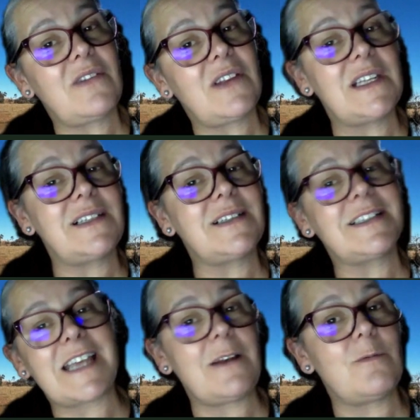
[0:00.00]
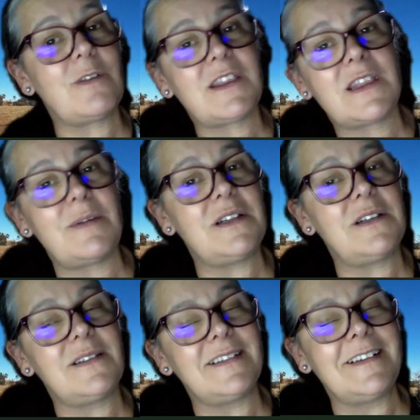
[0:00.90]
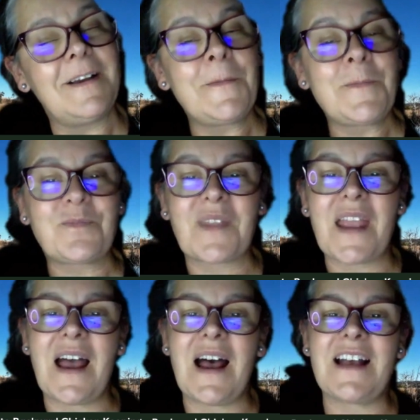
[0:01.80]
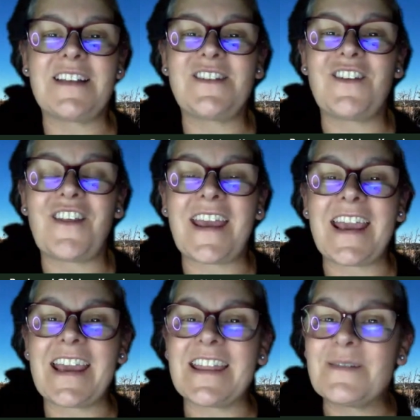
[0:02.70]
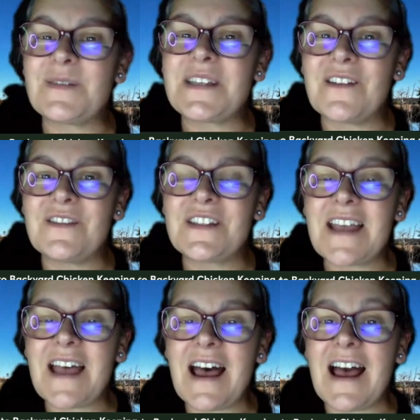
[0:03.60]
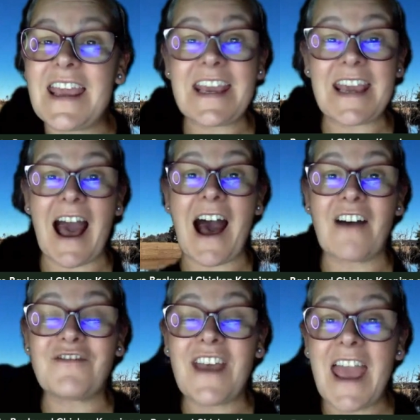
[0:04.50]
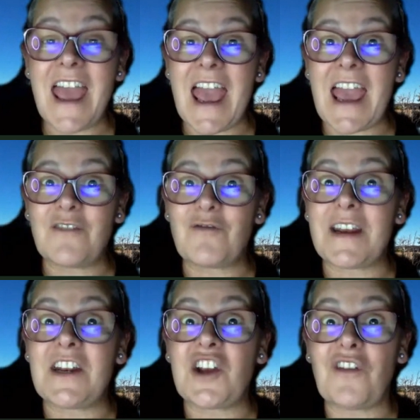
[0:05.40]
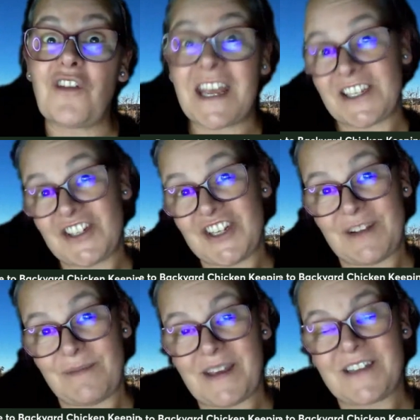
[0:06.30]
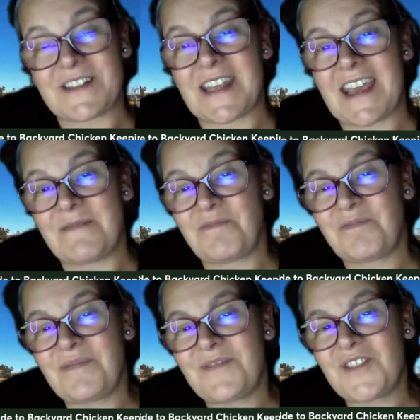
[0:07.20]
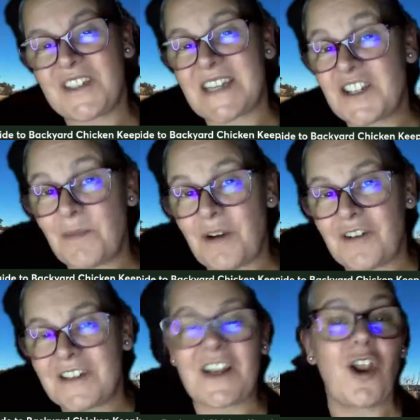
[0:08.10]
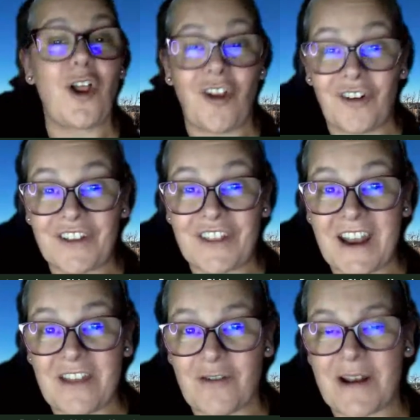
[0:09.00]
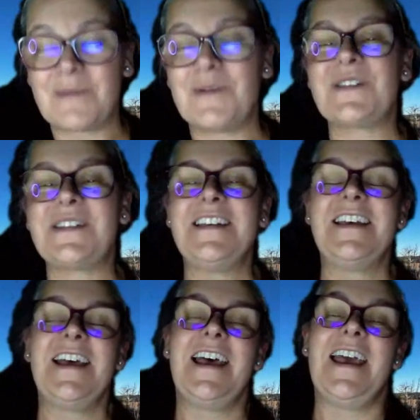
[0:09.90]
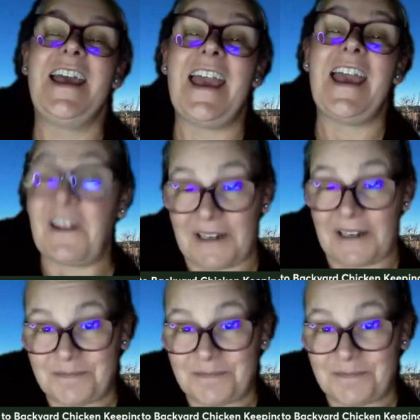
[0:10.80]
little date with the bull, so that they can get themselves in calf and ready to go for next year, because their gestation period's a lot longer than other animals. Anyway,